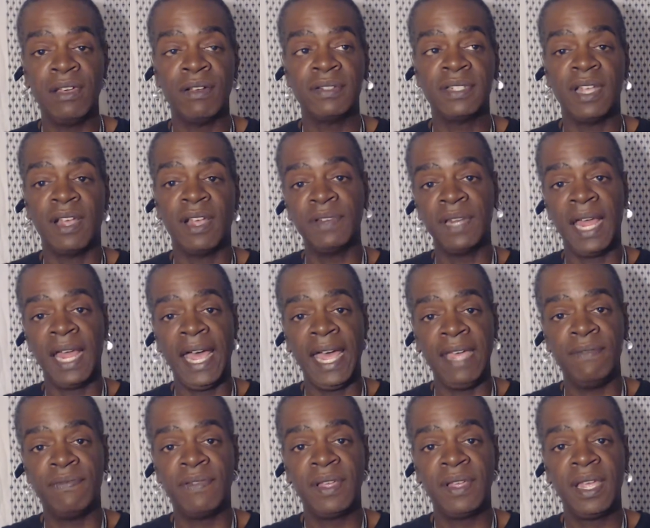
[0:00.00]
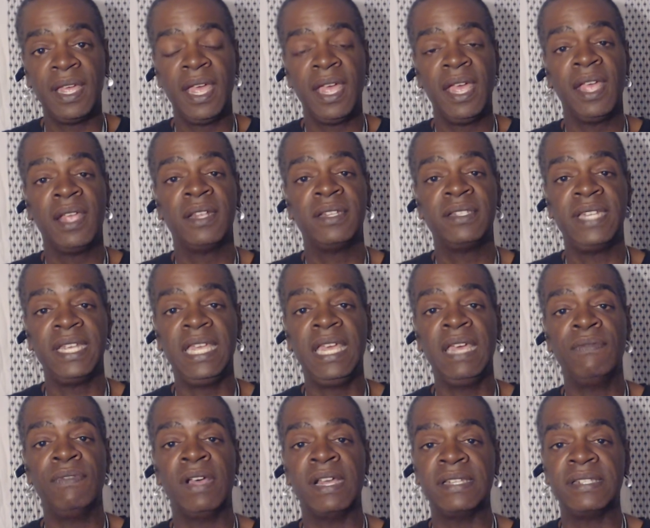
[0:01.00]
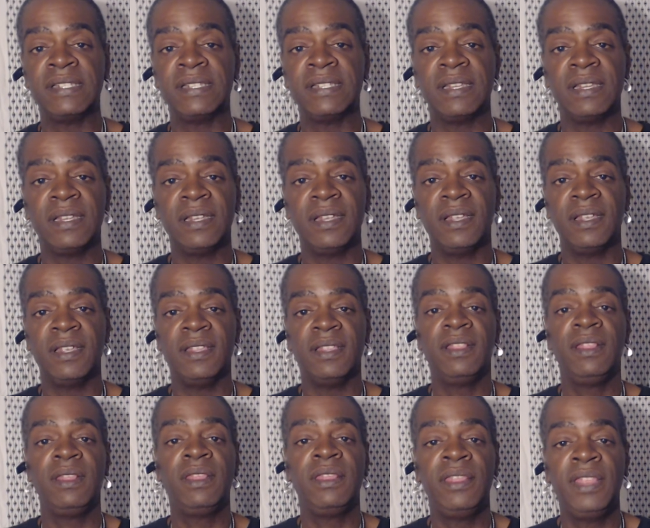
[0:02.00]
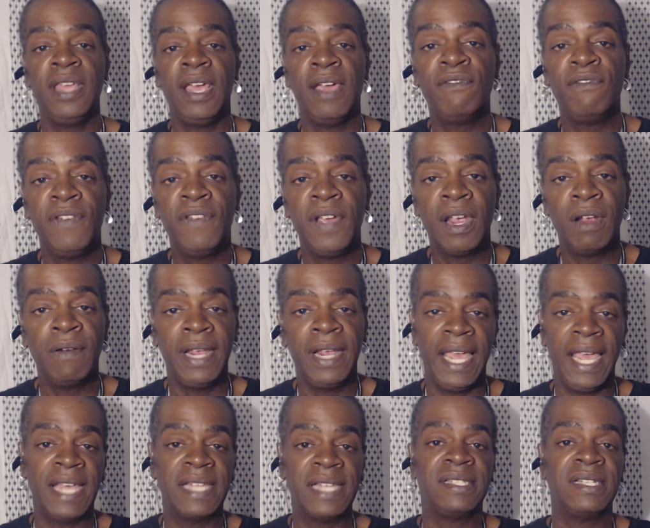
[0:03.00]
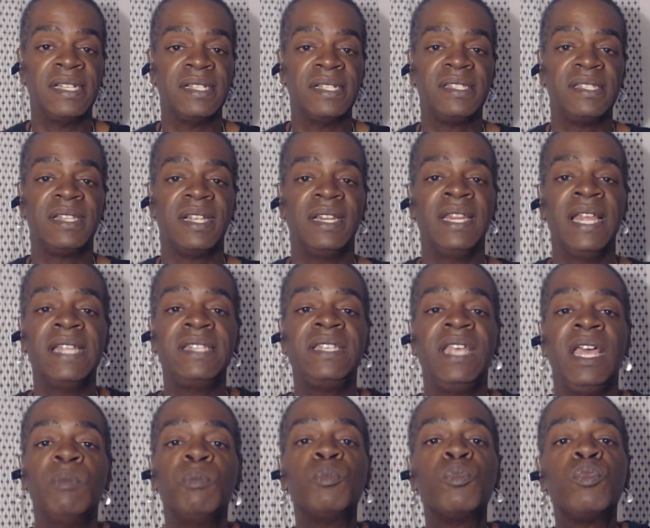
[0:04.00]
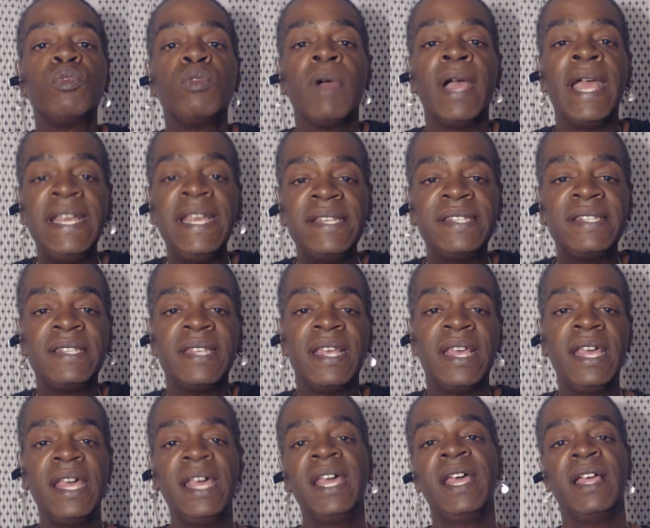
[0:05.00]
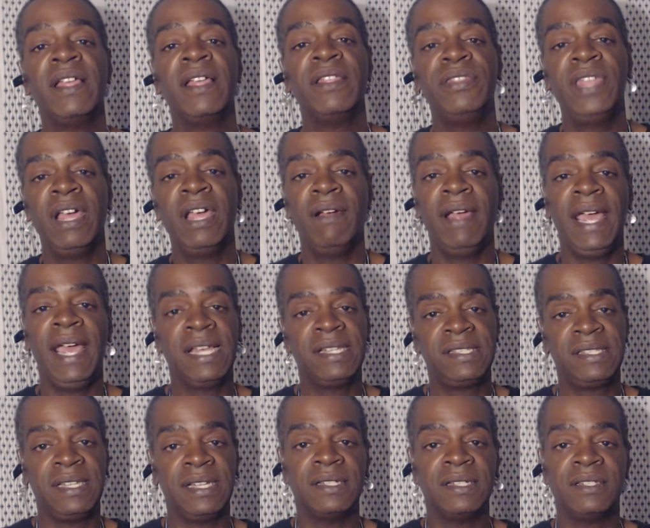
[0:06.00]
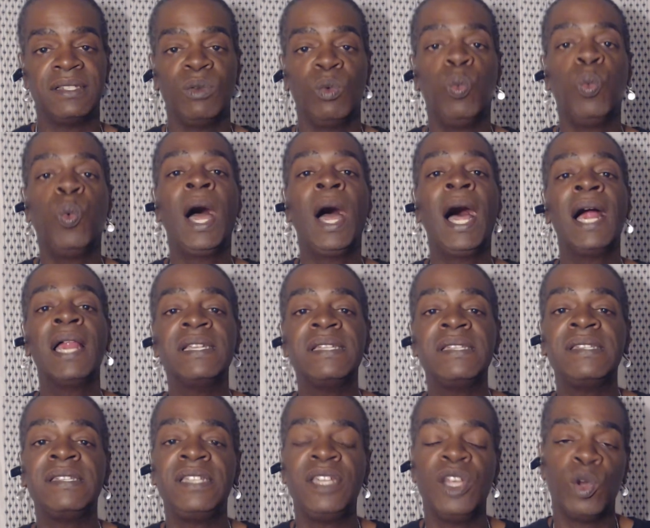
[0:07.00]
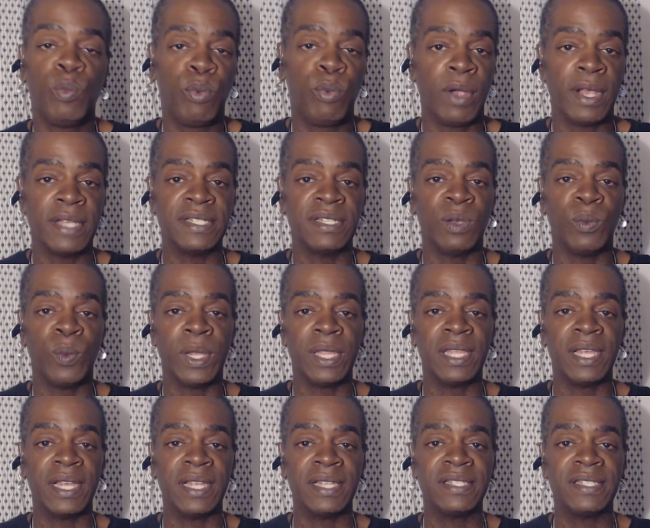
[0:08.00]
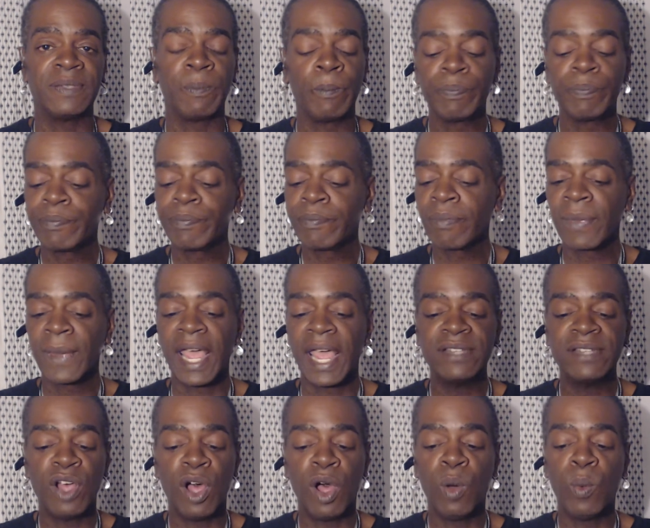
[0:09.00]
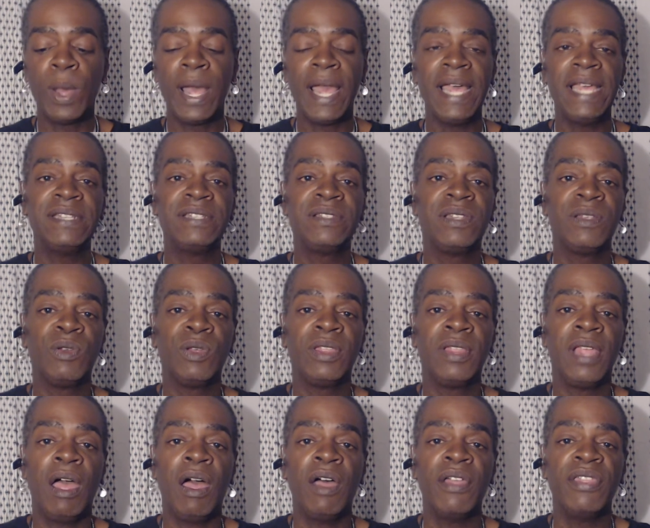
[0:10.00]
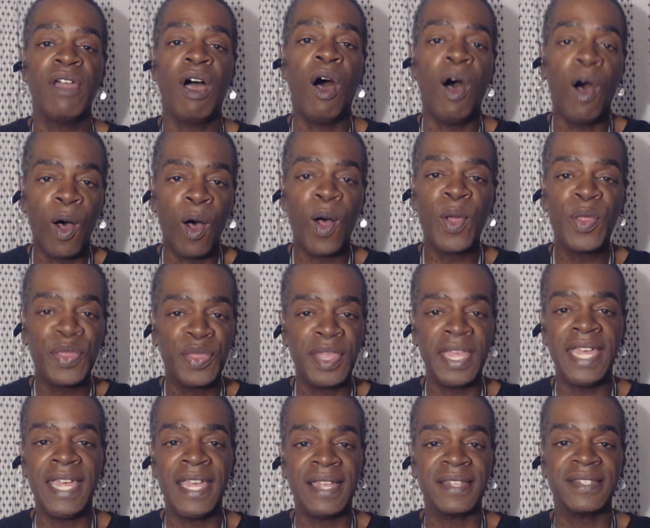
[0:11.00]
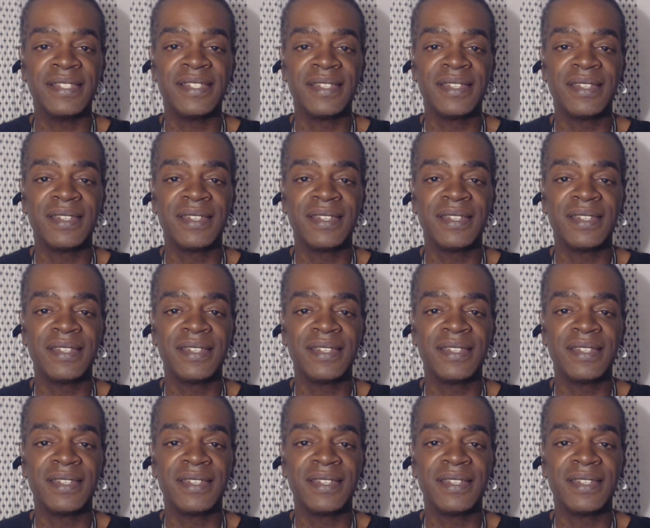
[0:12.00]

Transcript: of life to give us their very essence. Let's embrace their essence while it's still present with us. As always, all things,